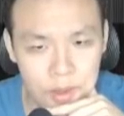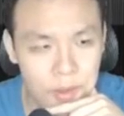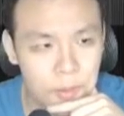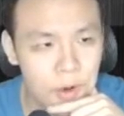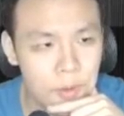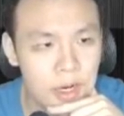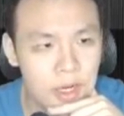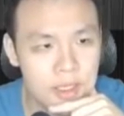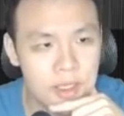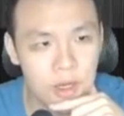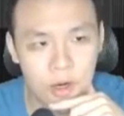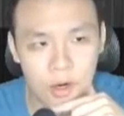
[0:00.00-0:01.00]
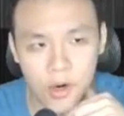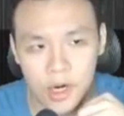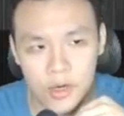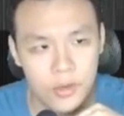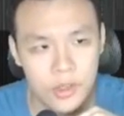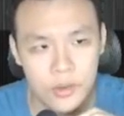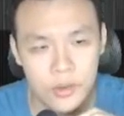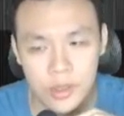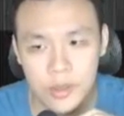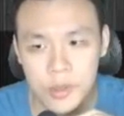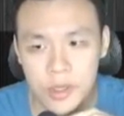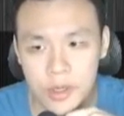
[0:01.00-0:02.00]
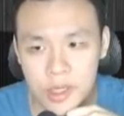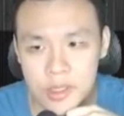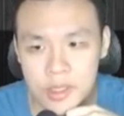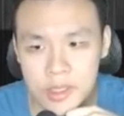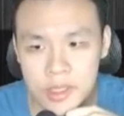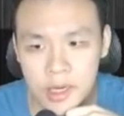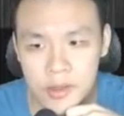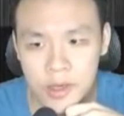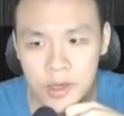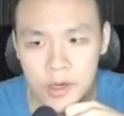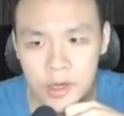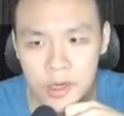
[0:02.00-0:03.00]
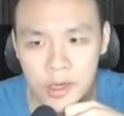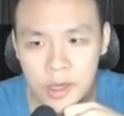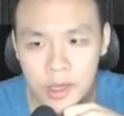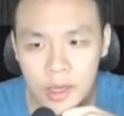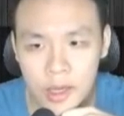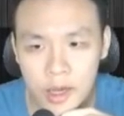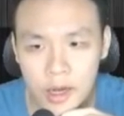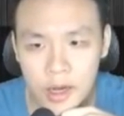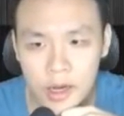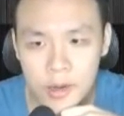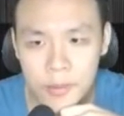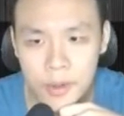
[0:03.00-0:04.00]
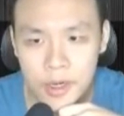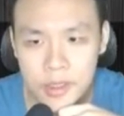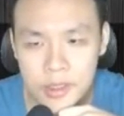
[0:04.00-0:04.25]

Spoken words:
The moment I saw her, I knew she was going to be insanely good. But